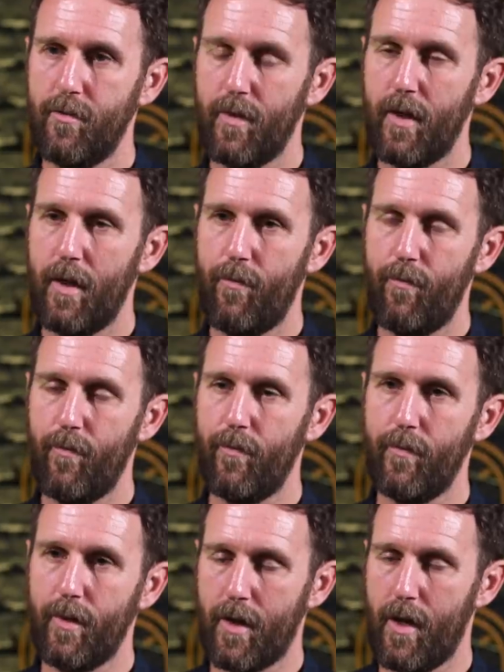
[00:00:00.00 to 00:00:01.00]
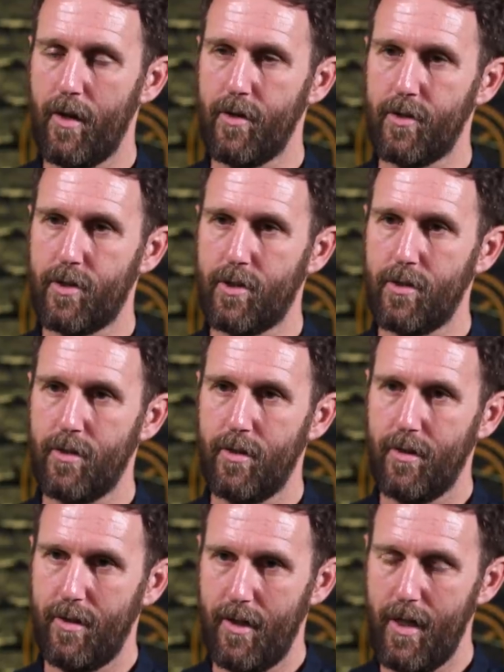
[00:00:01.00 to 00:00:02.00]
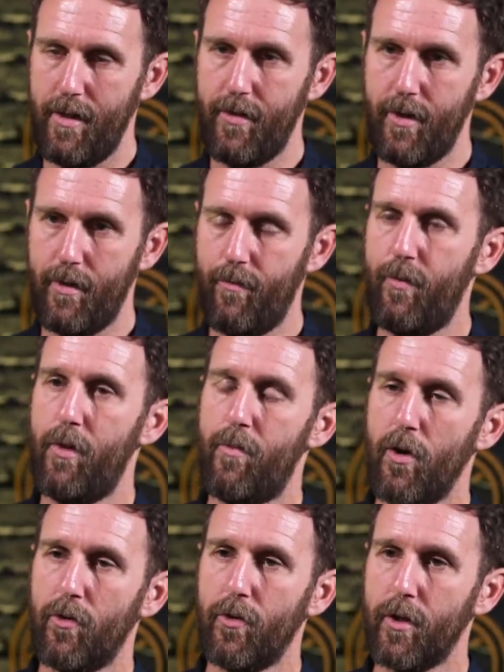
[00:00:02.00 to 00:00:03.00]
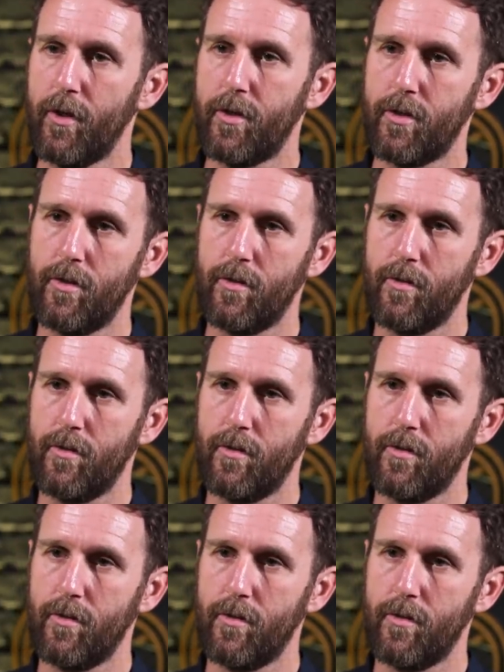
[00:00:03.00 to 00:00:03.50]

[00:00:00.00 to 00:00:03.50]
The colors in the, the model that